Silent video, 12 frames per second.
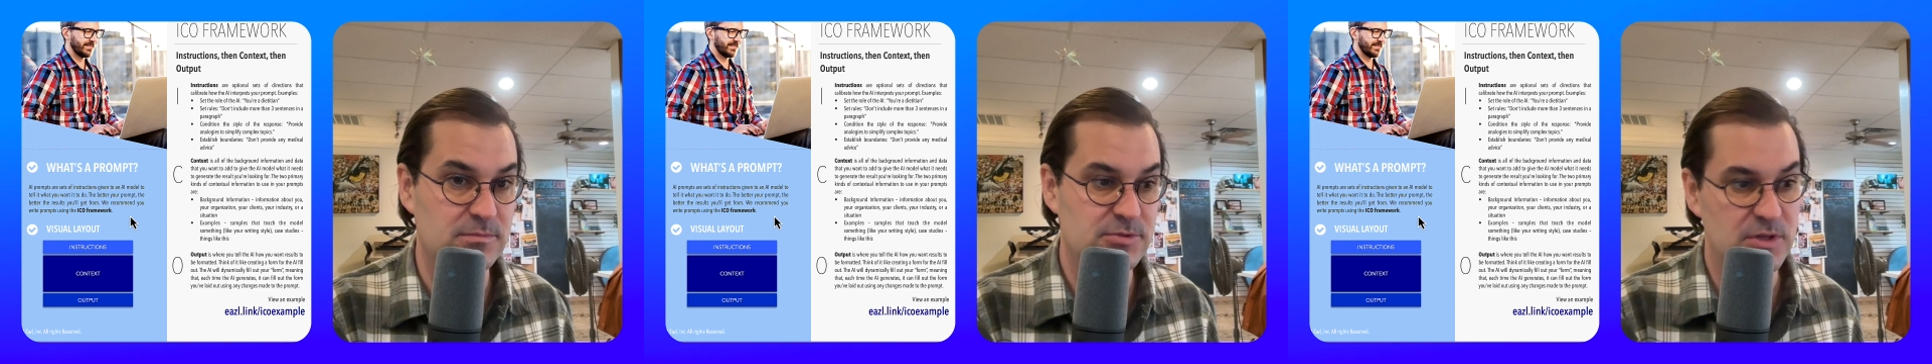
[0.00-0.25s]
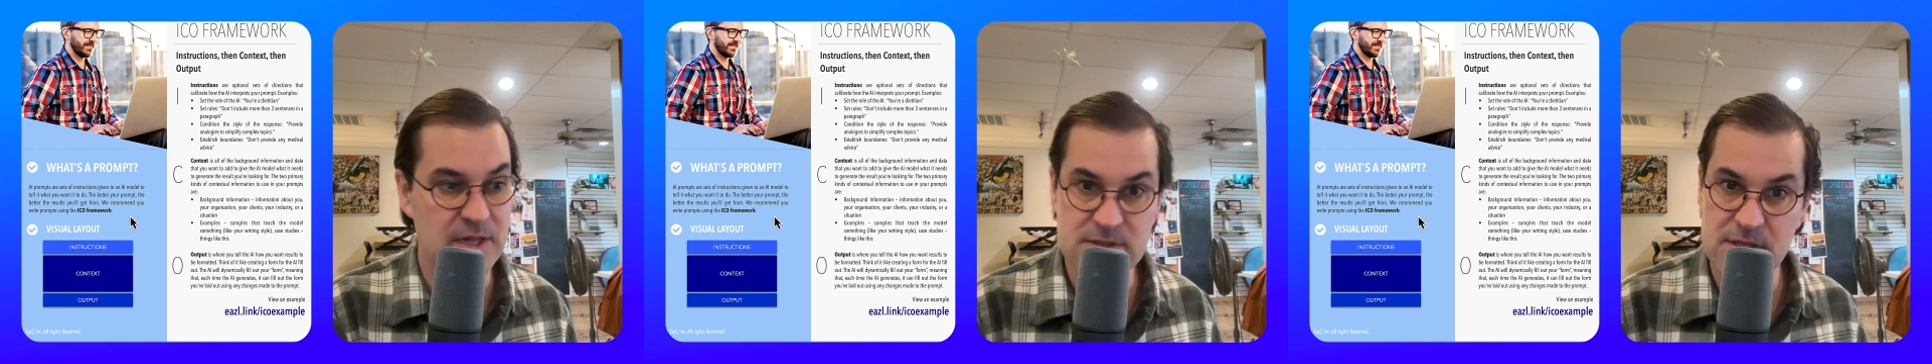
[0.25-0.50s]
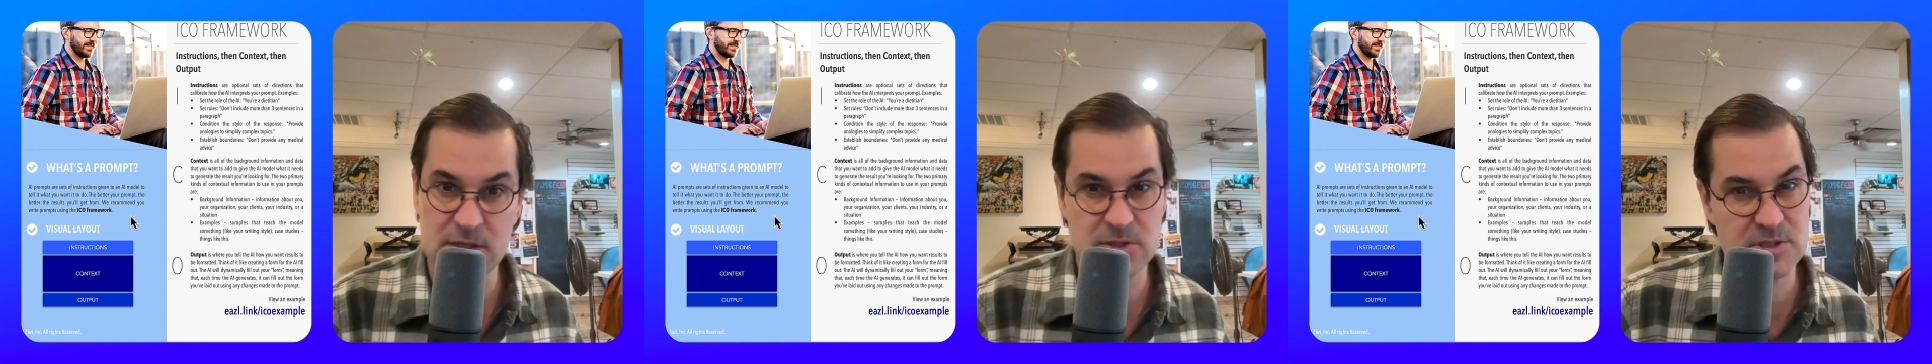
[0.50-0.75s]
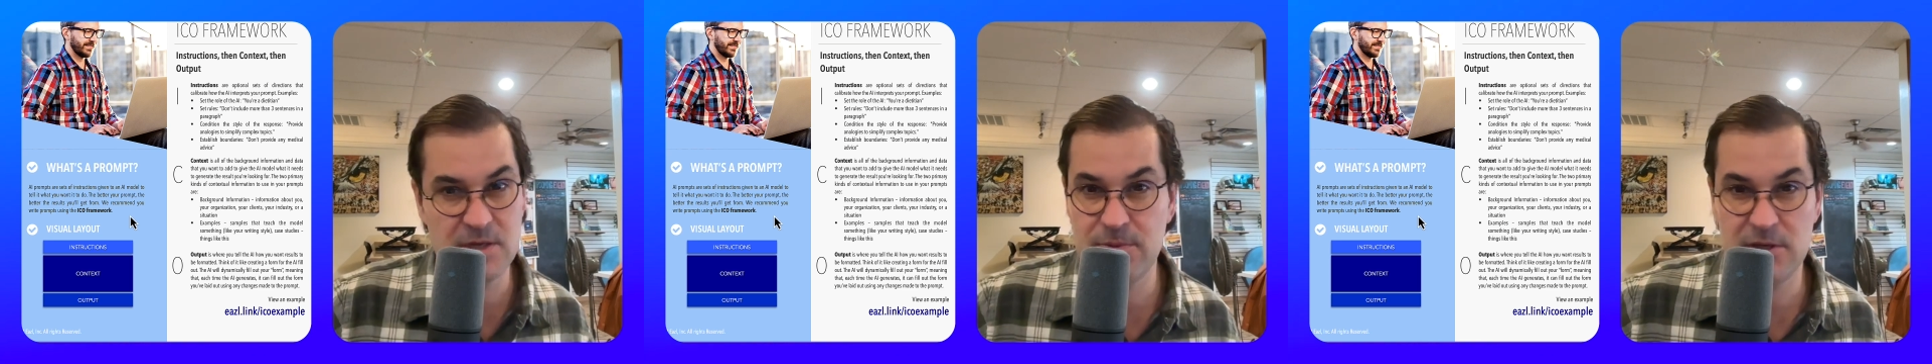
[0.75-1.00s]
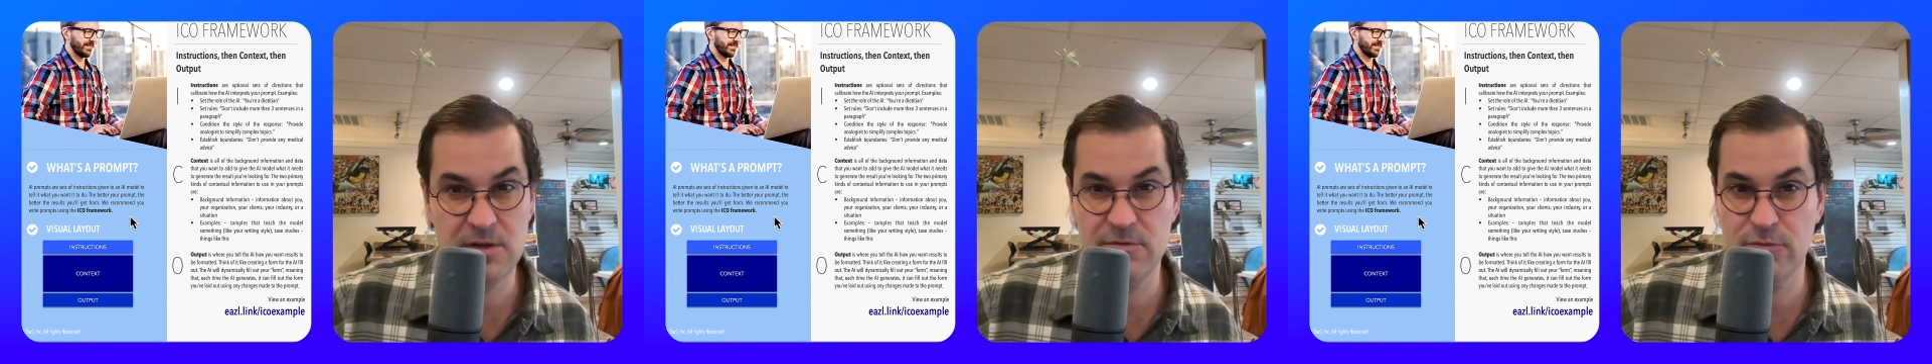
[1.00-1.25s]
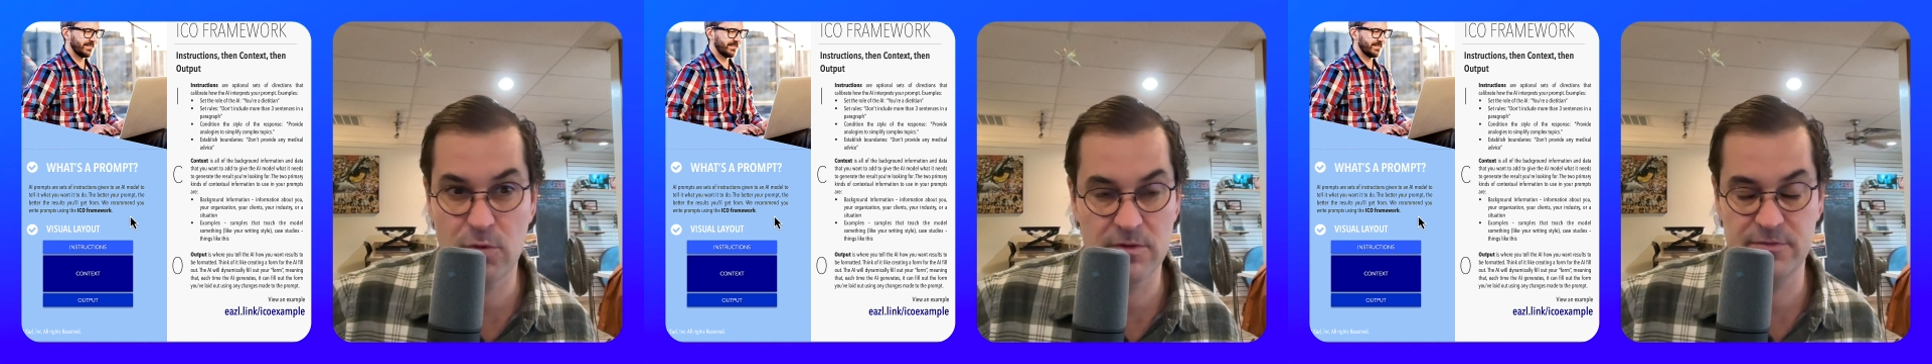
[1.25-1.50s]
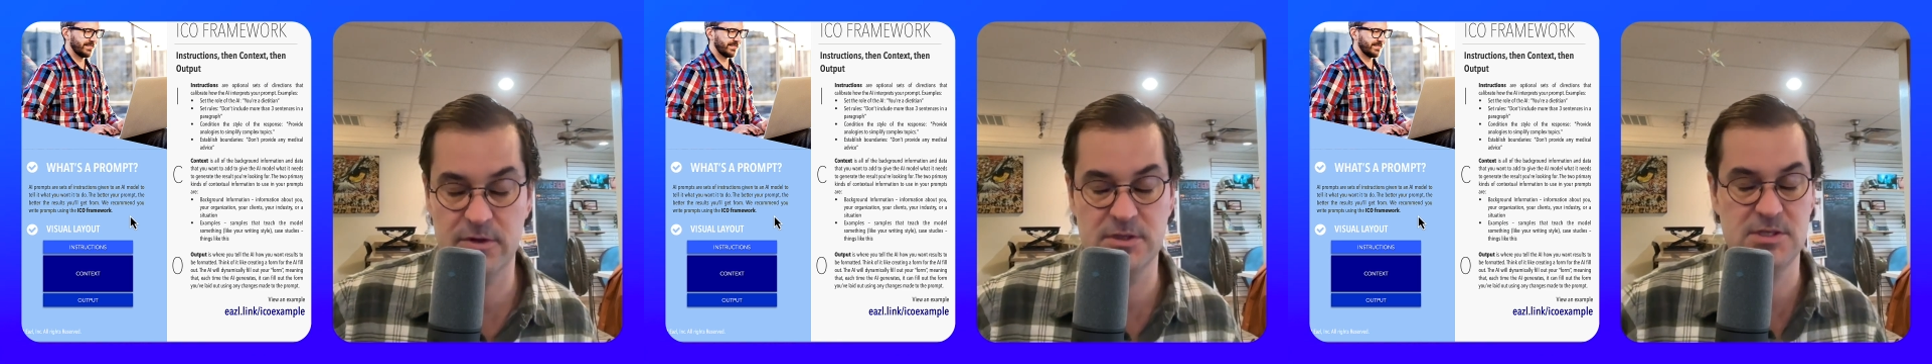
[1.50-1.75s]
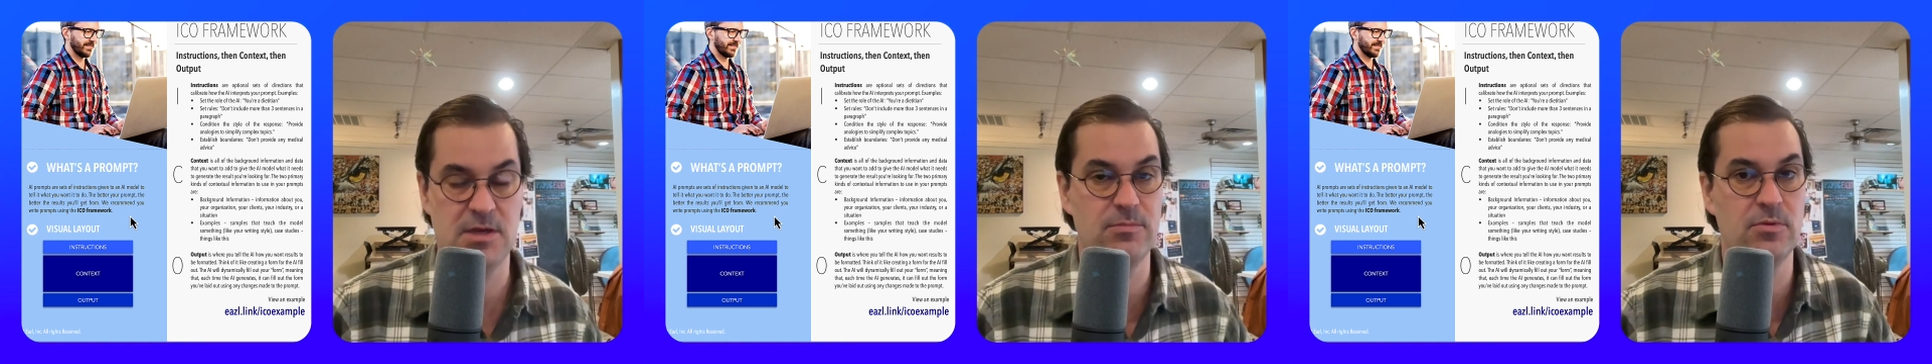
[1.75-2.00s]
so that's like GPT-4 for
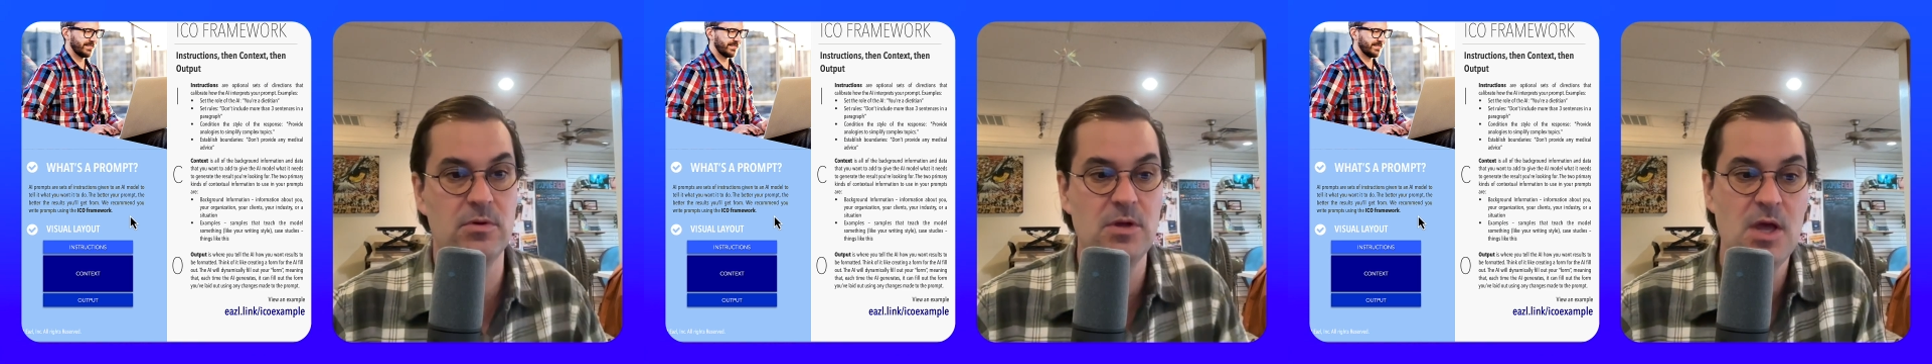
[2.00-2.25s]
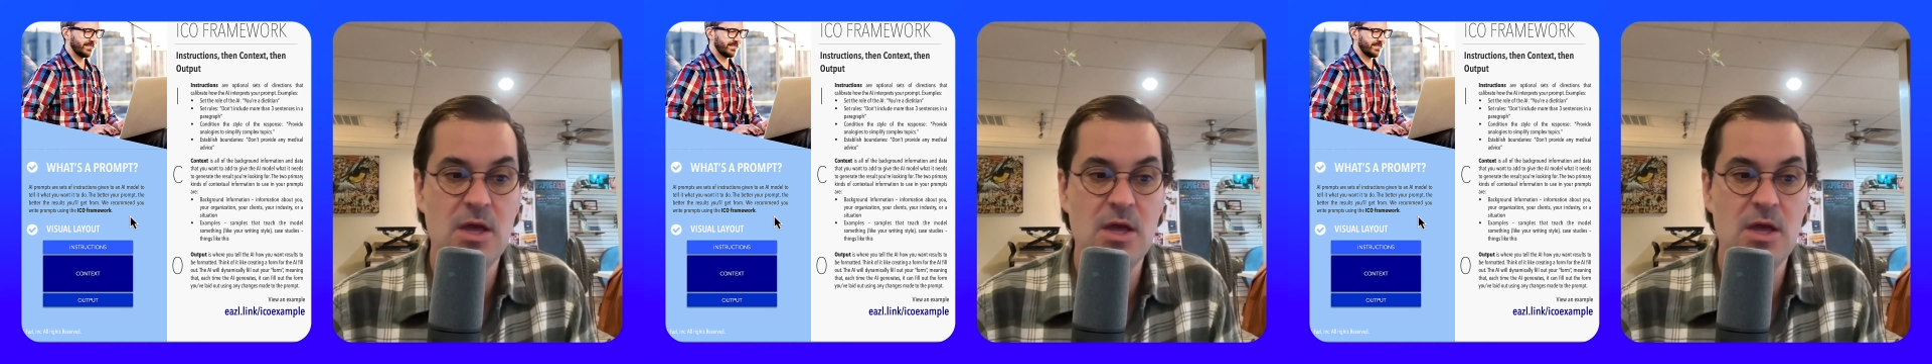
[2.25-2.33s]
example,